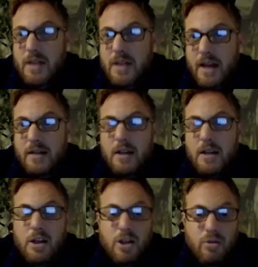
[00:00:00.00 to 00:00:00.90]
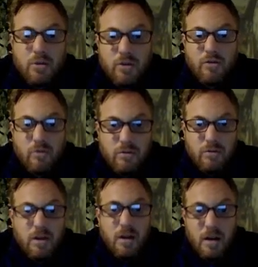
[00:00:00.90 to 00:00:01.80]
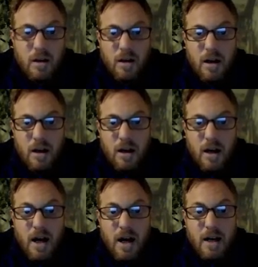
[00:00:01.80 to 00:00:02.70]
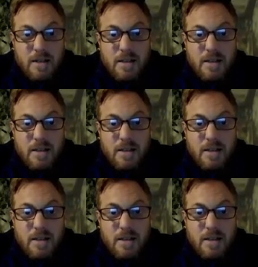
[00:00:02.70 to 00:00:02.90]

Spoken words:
then you would do high